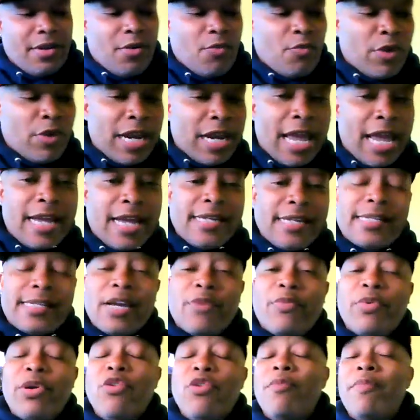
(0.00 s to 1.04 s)
When Eddie said
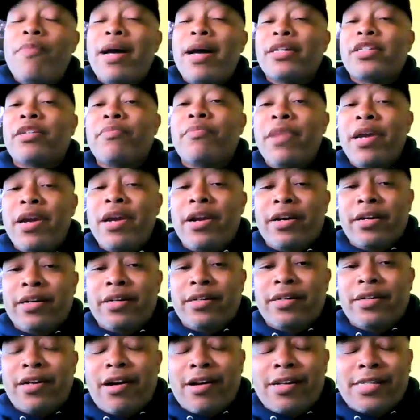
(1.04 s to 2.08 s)
we going back to
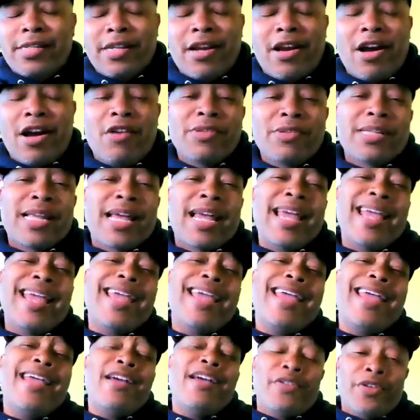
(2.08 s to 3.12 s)
America, Arsenio Hall was like,
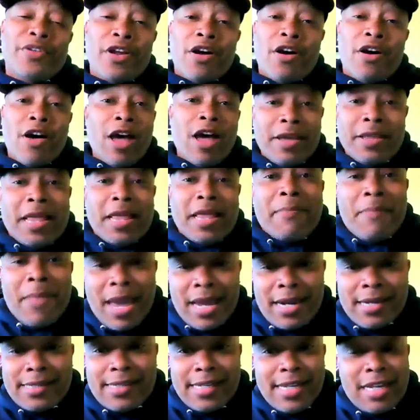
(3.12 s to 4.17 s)
hell no. They
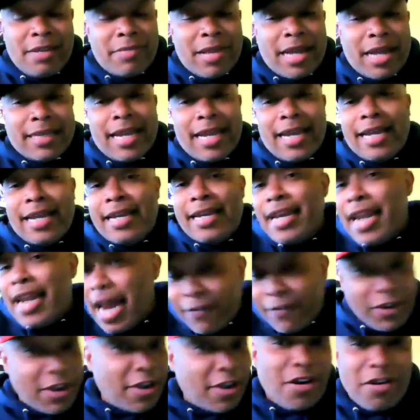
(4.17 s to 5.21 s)
made it seem like they had
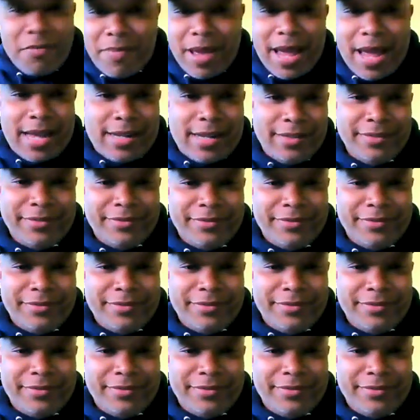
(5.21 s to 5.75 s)
never gone back.